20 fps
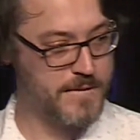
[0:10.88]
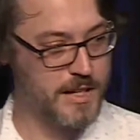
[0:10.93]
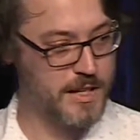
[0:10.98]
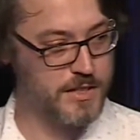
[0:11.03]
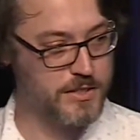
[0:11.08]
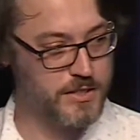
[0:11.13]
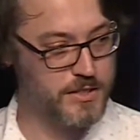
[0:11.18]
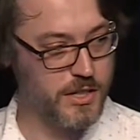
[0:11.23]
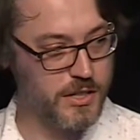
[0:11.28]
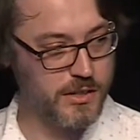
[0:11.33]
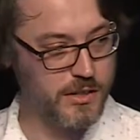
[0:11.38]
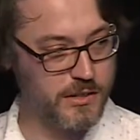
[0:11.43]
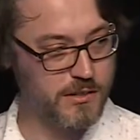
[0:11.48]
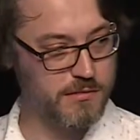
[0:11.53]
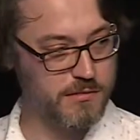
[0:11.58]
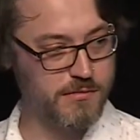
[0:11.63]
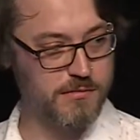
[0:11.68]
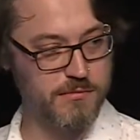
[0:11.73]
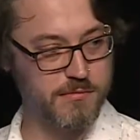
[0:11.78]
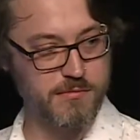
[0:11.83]
Today
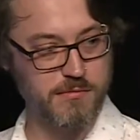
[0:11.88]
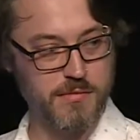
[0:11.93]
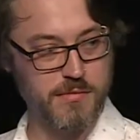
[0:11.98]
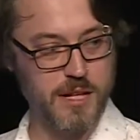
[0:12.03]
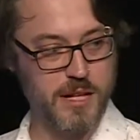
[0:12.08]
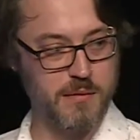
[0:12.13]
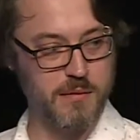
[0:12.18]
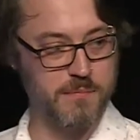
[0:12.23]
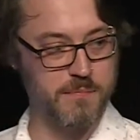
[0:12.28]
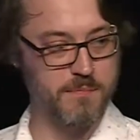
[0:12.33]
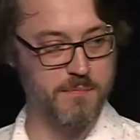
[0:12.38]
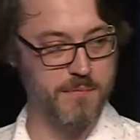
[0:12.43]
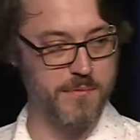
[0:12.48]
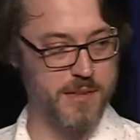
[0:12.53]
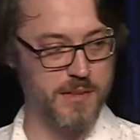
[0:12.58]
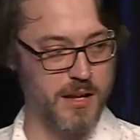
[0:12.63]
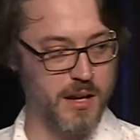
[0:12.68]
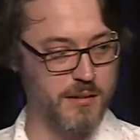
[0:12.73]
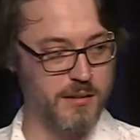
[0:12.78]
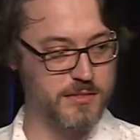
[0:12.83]

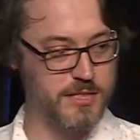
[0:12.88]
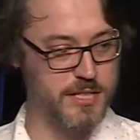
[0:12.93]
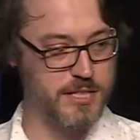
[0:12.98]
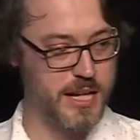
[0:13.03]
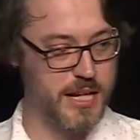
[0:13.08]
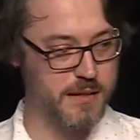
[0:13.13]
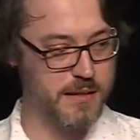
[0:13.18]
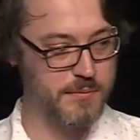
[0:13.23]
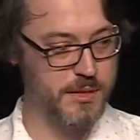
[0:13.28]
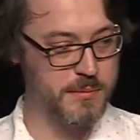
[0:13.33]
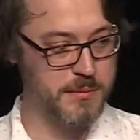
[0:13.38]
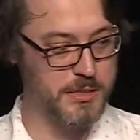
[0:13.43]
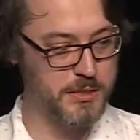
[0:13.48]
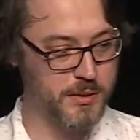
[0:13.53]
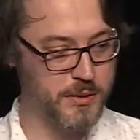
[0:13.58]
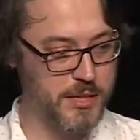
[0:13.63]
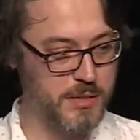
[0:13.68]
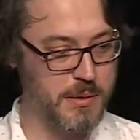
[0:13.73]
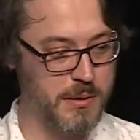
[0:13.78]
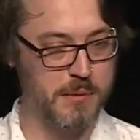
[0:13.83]
I'm going to be
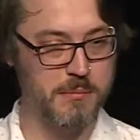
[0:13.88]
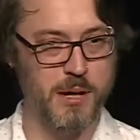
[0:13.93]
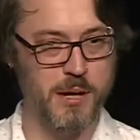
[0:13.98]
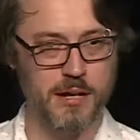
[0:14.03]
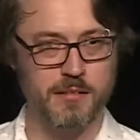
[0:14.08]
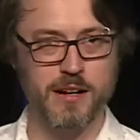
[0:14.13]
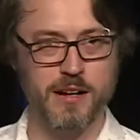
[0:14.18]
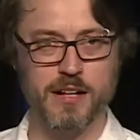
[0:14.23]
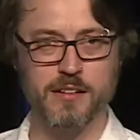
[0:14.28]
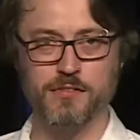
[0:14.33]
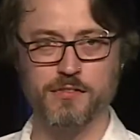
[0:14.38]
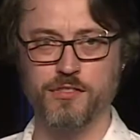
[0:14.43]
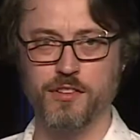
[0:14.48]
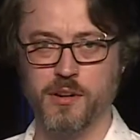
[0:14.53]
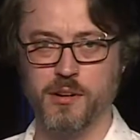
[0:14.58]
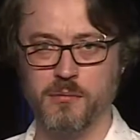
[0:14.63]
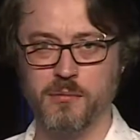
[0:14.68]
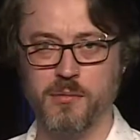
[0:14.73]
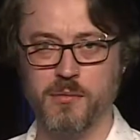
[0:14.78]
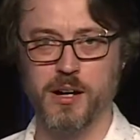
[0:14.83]
talking about migrating
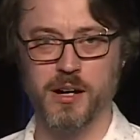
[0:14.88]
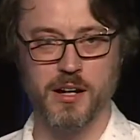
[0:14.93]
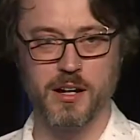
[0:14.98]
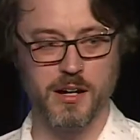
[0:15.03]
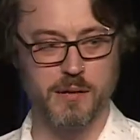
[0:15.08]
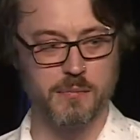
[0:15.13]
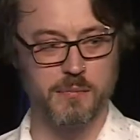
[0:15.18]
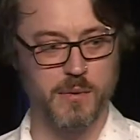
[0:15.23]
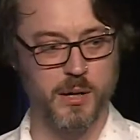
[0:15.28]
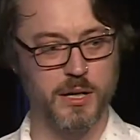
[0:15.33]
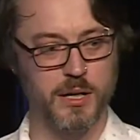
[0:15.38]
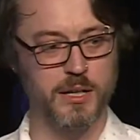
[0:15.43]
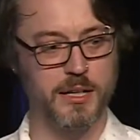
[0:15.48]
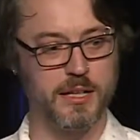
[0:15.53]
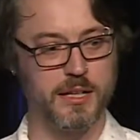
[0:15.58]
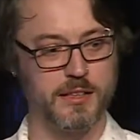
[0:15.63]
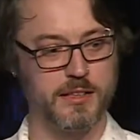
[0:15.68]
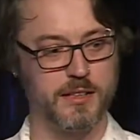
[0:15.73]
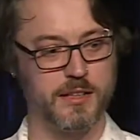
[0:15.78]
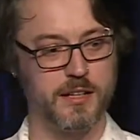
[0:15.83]
from a
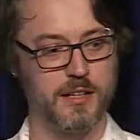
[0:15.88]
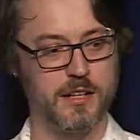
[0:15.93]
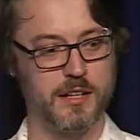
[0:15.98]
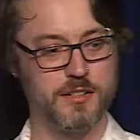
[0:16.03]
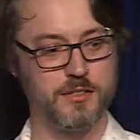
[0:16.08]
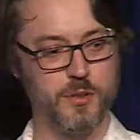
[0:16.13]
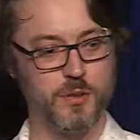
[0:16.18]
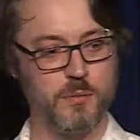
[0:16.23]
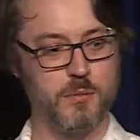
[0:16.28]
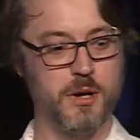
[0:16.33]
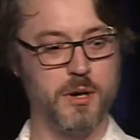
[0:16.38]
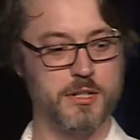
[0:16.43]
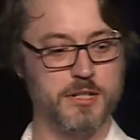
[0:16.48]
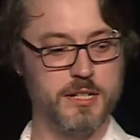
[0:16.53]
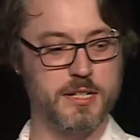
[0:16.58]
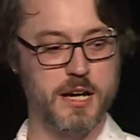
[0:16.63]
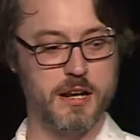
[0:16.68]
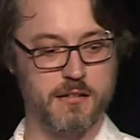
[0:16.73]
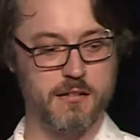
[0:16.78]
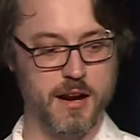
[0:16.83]
monolith to a modern
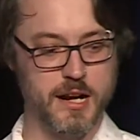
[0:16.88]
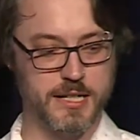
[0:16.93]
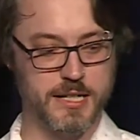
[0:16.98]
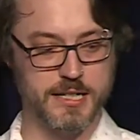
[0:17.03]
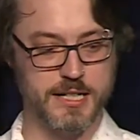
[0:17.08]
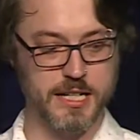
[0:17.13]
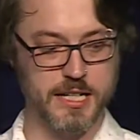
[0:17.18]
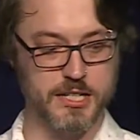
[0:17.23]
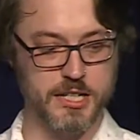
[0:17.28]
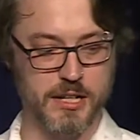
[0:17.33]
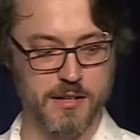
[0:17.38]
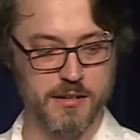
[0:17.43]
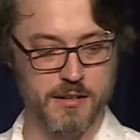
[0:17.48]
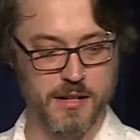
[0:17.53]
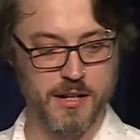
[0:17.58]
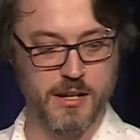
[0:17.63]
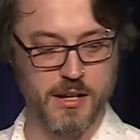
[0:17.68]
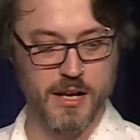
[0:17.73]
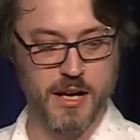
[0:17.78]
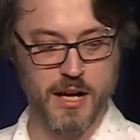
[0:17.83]
data architecture.
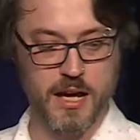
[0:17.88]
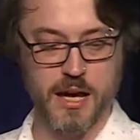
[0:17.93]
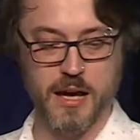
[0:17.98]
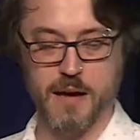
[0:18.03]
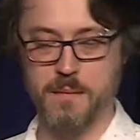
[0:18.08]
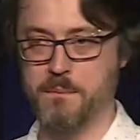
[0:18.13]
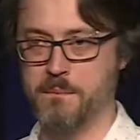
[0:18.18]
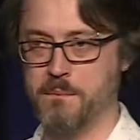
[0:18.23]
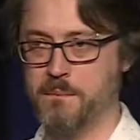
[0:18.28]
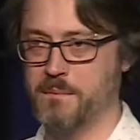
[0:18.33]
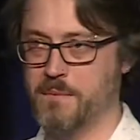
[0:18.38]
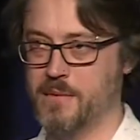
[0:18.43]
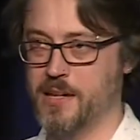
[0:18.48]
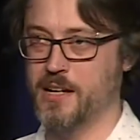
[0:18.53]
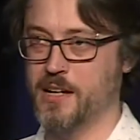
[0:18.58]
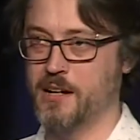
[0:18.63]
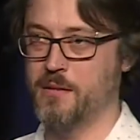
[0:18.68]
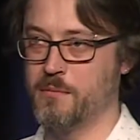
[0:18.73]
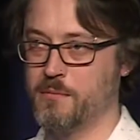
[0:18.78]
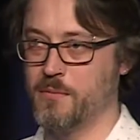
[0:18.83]

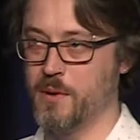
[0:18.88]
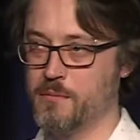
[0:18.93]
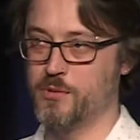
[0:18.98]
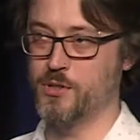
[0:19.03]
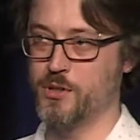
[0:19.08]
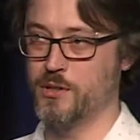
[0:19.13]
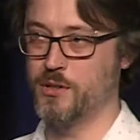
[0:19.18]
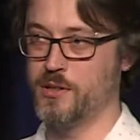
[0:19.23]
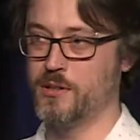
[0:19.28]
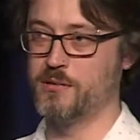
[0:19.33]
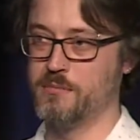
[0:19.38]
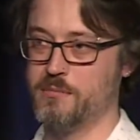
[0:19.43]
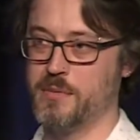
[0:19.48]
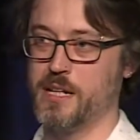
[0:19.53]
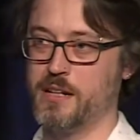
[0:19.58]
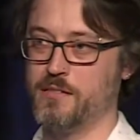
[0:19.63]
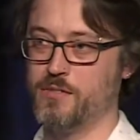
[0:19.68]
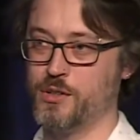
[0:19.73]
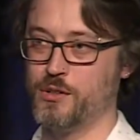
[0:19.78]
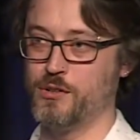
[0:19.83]
I'm sure
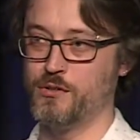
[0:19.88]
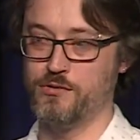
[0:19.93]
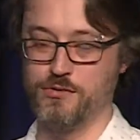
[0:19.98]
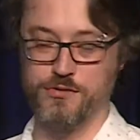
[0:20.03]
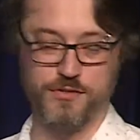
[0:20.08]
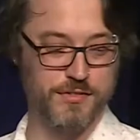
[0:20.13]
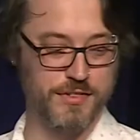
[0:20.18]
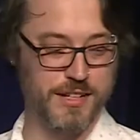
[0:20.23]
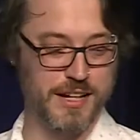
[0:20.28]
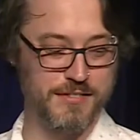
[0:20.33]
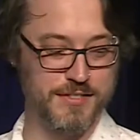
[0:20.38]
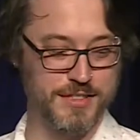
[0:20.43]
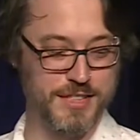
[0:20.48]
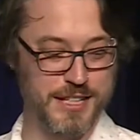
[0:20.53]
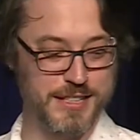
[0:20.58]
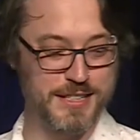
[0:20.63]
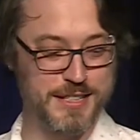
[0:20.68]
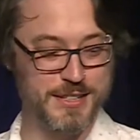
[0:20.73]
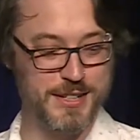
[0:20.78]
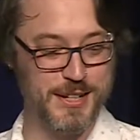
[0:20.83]
many of you have
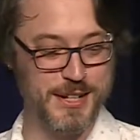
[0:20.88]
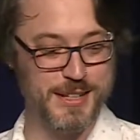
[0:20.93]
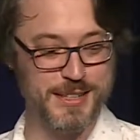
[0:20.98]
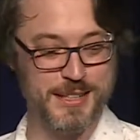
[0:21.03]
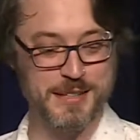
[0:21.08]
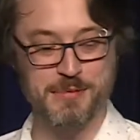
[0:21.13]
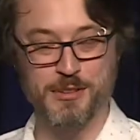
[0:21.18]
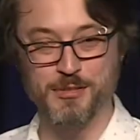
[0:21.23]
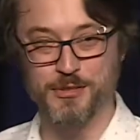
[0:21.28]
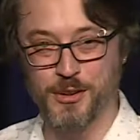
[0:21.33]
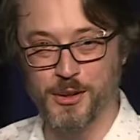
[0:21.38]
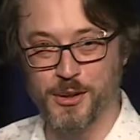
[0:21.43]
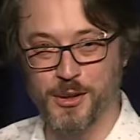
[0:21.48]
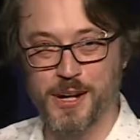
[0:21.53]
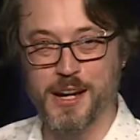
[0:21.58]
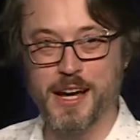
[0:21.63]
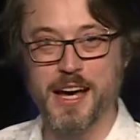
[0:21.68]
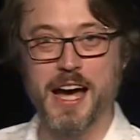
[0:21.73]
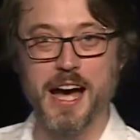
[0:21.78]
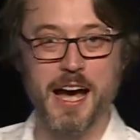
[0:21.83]
seen this kind of thing
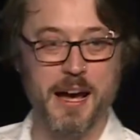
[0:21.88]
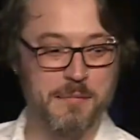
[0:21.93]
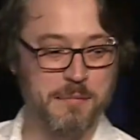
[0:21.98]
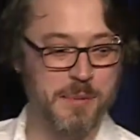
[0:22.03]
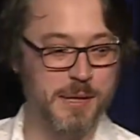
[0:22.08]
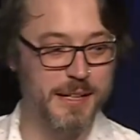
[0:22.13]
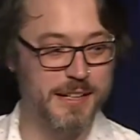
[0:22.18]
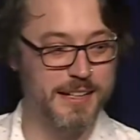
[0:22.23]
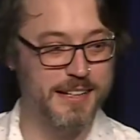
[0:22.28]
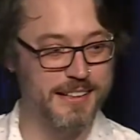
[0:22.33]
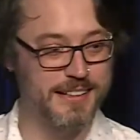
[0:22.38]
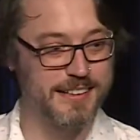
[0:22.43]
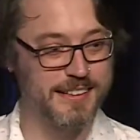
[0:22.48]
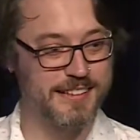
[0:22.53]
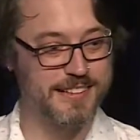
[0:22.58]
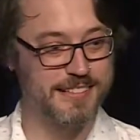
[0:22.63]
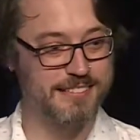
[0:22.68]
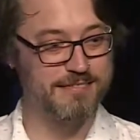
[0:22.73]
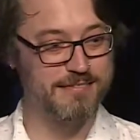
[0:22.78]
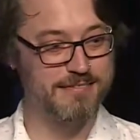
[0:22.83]
before, but it
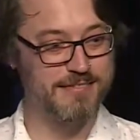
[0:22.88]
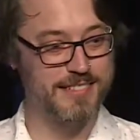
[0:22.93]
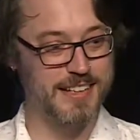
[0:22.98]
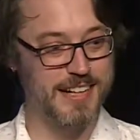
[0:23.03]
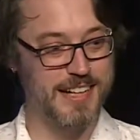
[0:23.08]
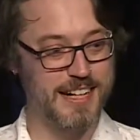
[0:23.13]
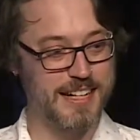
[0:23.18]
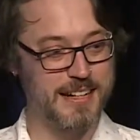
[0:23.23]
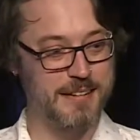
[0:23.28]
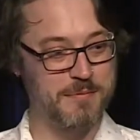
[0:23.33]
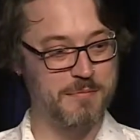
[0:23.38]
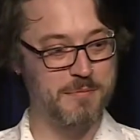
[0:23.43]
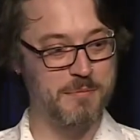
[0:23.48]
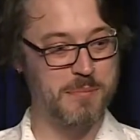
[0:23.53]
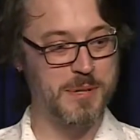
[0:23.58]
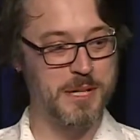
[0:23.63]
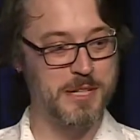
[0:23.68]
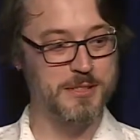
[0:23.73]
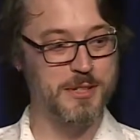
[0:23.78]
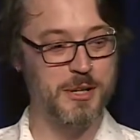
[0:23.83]
can
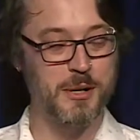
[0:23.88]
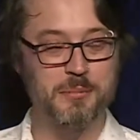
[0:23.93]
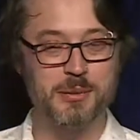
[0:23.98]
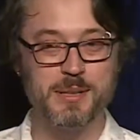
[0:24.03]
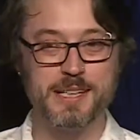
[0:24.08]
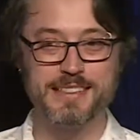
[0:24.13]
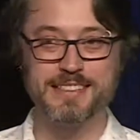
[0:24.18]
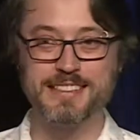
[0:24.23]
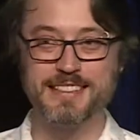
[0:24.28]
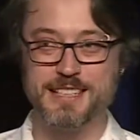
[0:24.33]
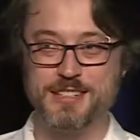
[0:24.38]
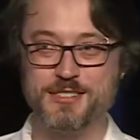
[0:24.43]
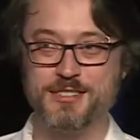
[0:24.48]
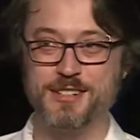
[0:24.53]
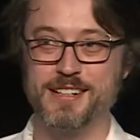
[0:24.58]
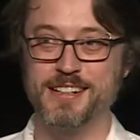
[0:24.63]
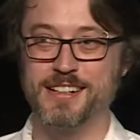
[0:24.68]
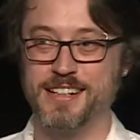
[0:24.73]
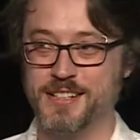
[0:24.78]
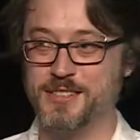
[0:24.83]
be as complex and
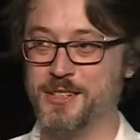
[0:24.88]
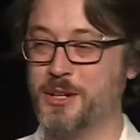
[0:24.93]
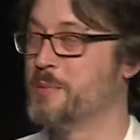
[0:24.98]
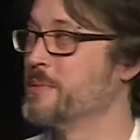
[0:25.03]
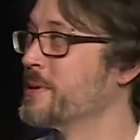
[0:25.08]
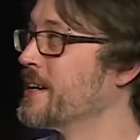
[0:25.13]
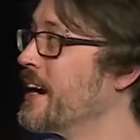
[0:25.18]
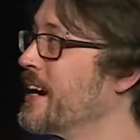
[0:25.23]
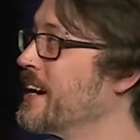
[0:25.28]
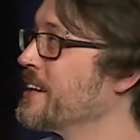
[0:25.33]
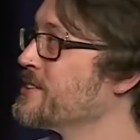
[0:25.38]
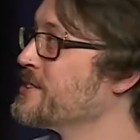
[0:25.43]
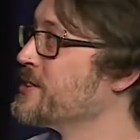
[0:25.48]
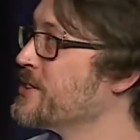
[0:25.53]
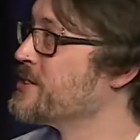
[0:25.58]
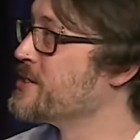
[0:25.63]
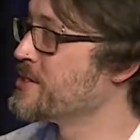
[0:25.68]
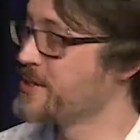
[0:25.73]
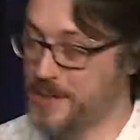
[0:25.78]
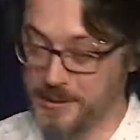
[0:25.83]
intricate as open heart
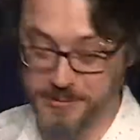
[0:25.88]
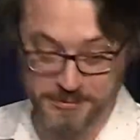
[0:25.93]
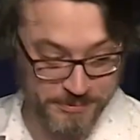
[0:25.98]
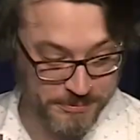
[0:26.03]
surgery.